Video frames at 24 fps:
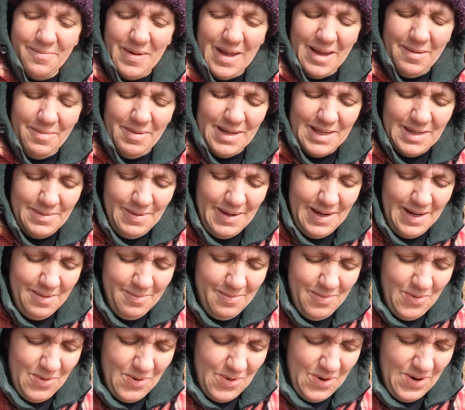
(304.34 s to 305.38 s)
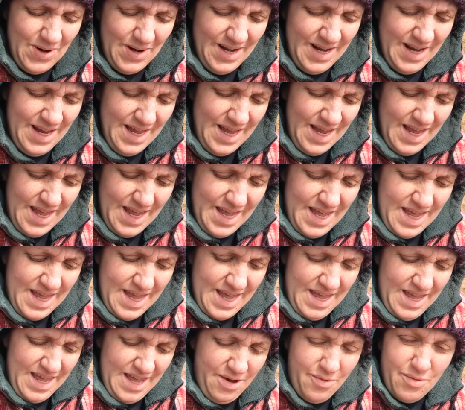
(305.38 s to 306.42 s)
the babies being born,
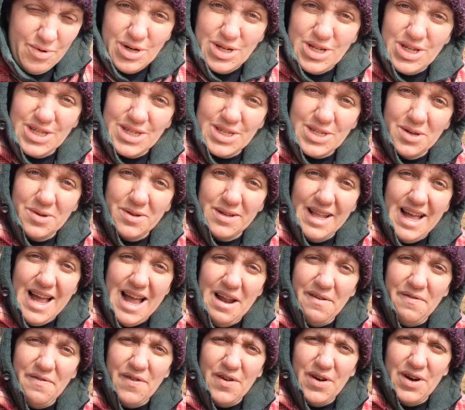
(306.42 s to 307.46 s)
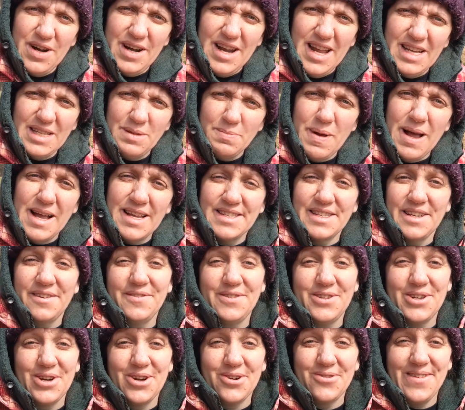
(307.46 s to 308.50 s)
and we're just so glad for a nice
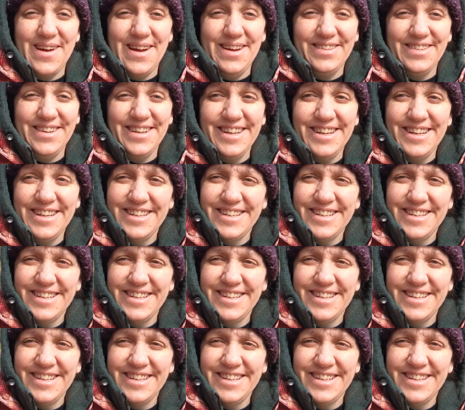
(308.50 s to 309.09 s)
positive turnaround.